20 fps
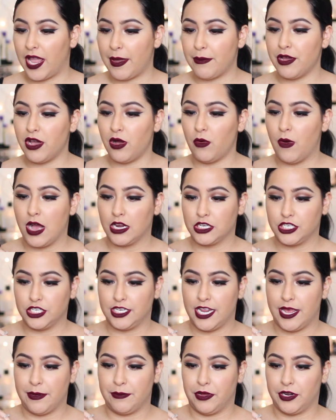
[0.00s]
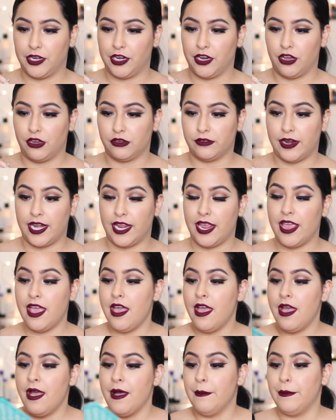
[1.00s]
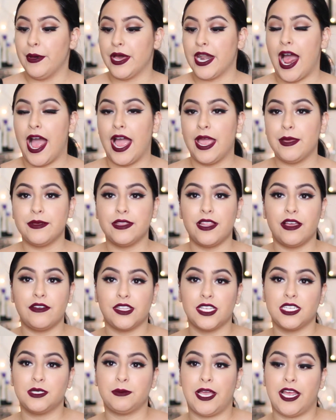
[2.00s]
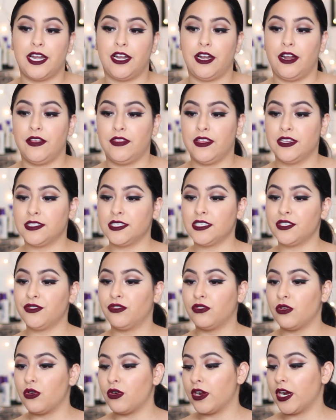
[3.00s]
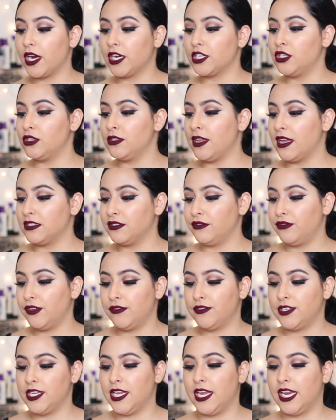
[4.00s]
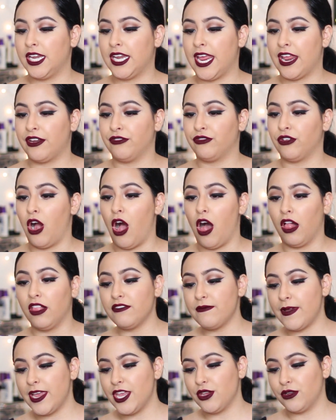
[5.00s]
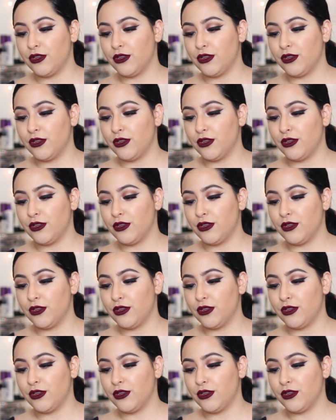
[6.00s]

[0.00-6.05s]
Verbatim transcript: I put washi tape on it already, but I'm in love with this planner. This is for two thousand fifteen and for all of my